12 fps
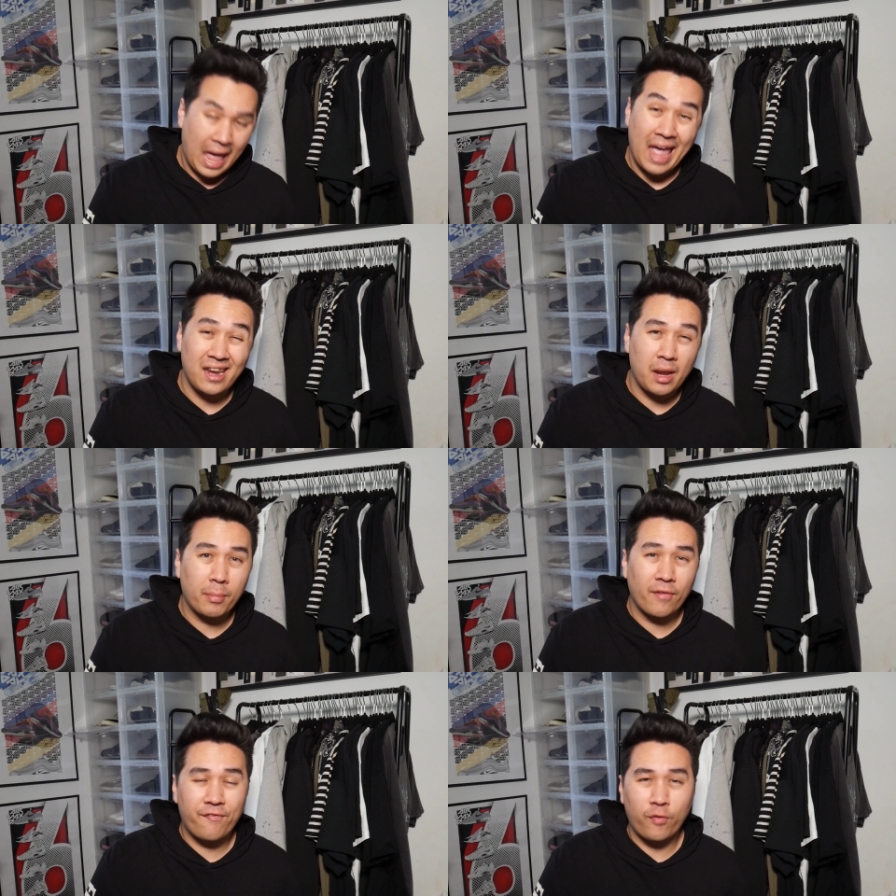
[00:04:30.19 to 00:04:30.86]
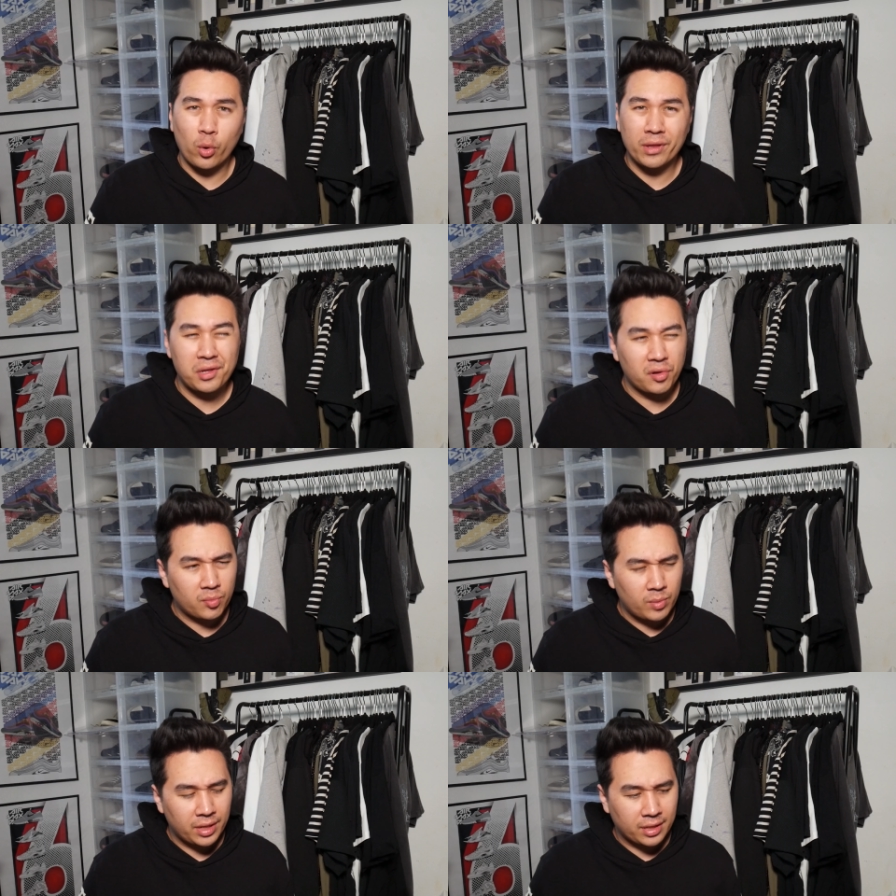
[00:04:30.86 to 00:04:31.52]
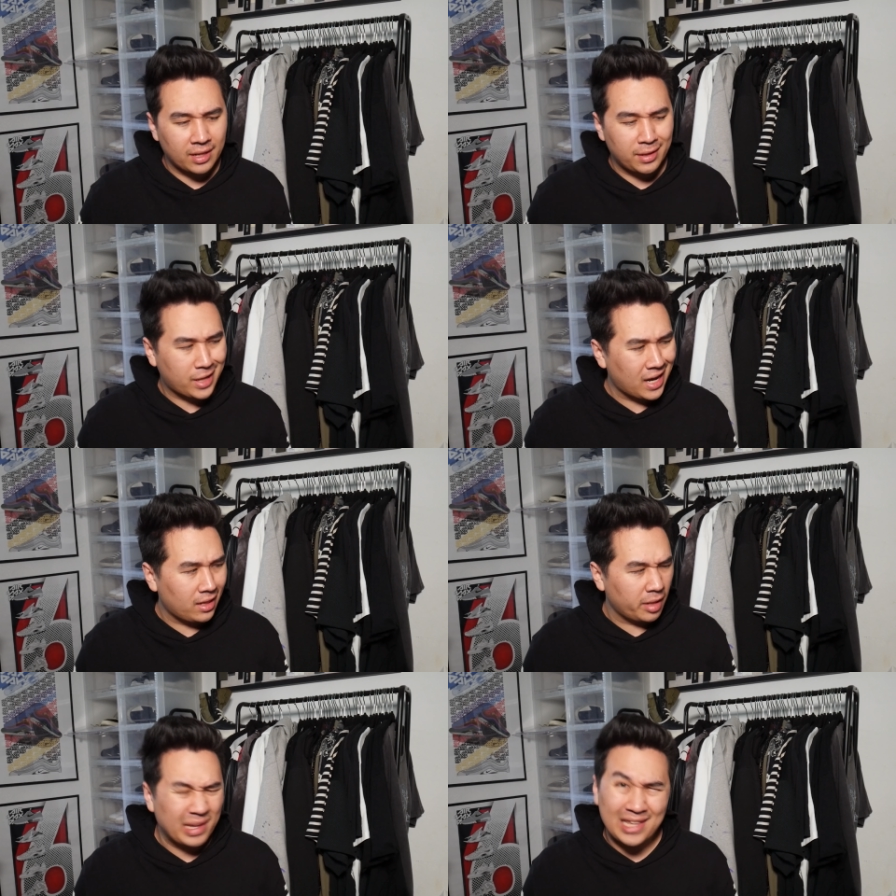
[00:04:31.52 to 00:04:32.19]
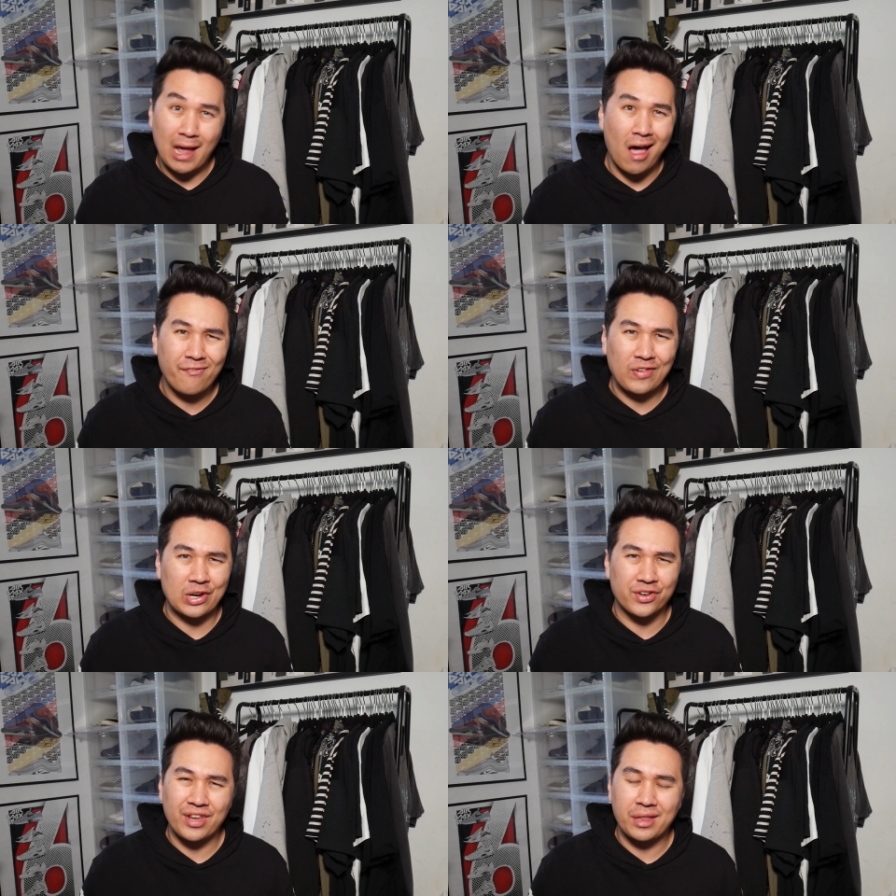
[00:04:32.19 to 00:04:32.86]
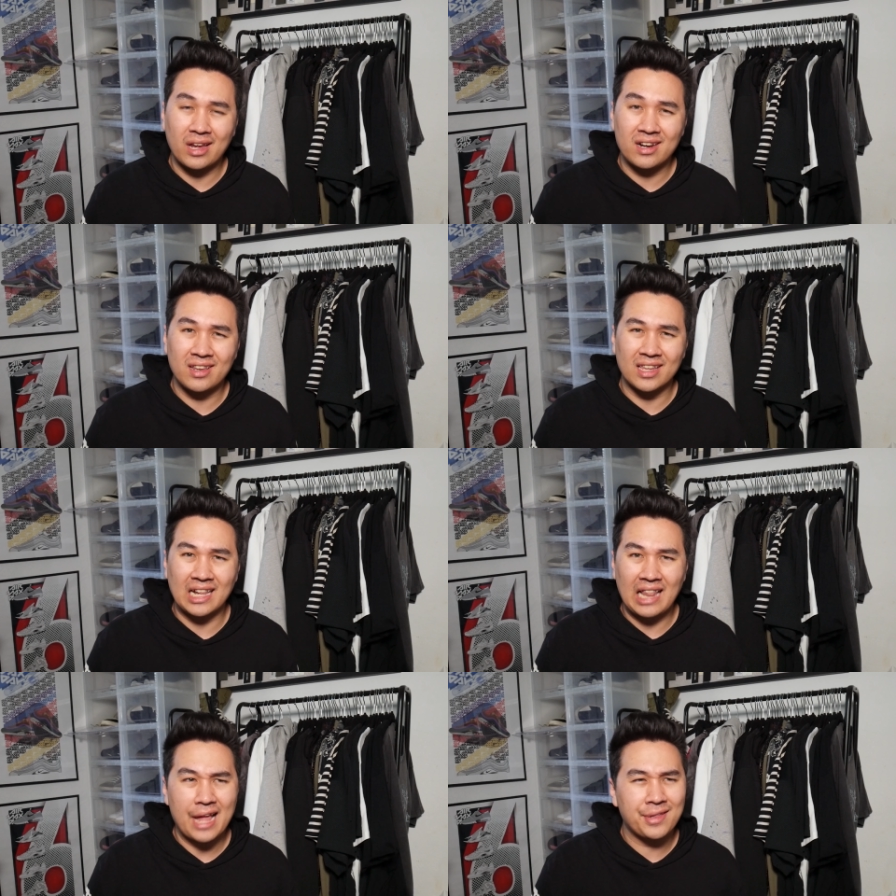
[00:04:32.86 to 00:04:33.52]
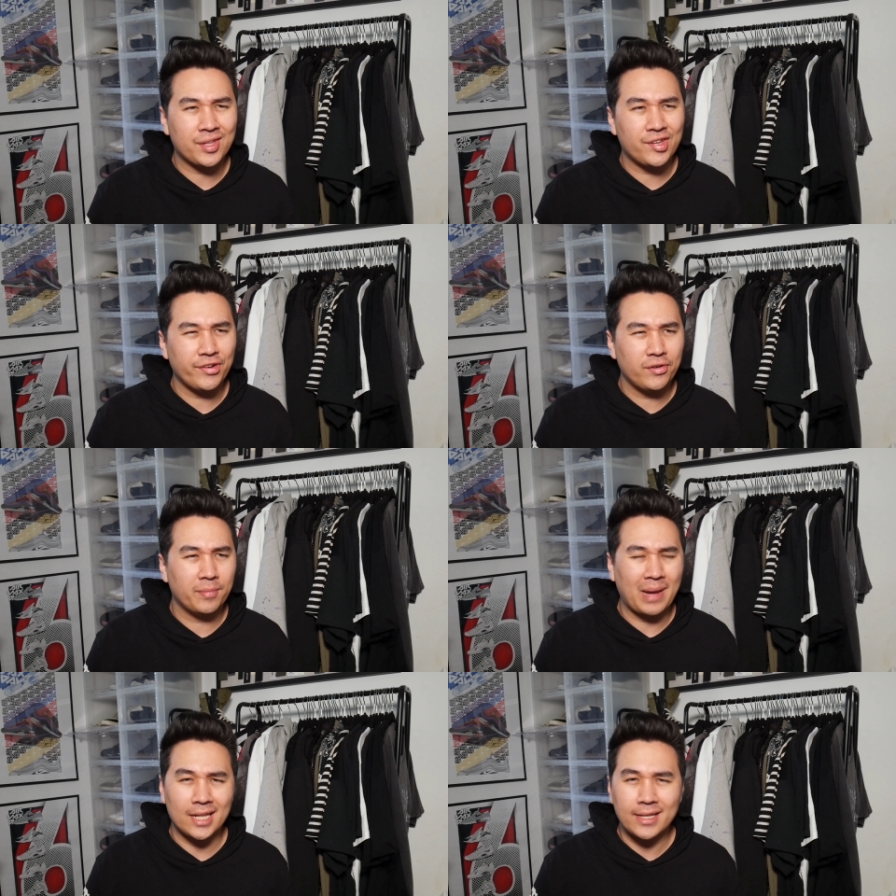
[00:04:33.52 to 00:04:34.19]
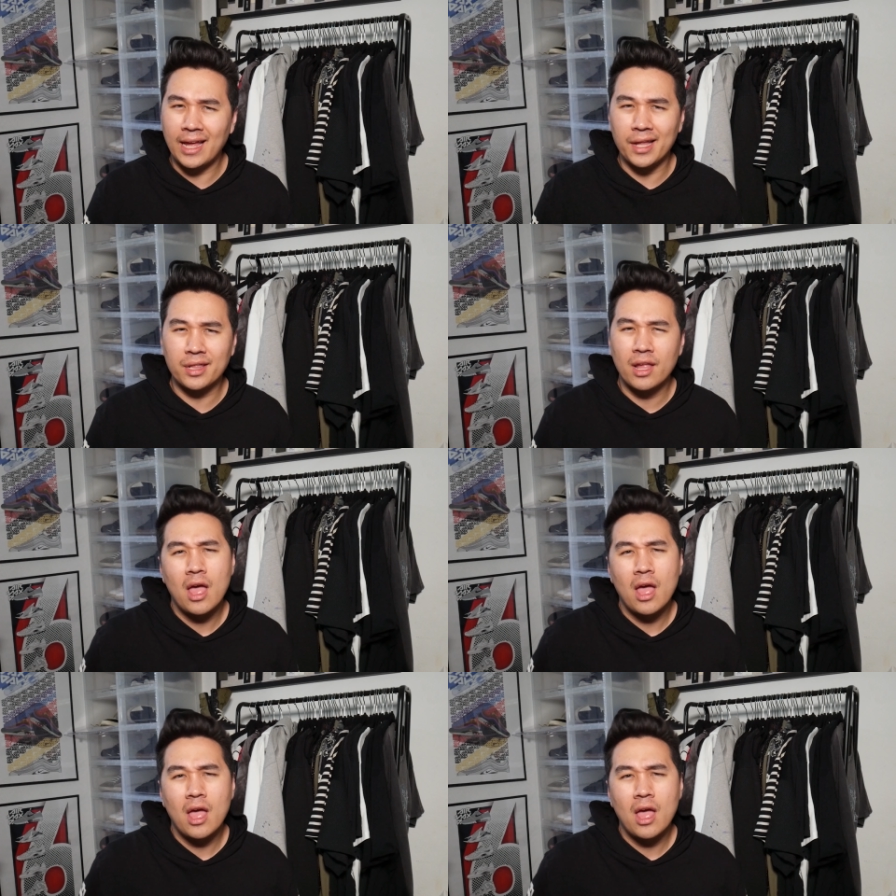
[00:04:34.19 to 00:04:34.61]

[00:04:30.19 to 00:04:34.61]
And number four, this one was, it's getting a little bit tougher deciding like the last two in my list,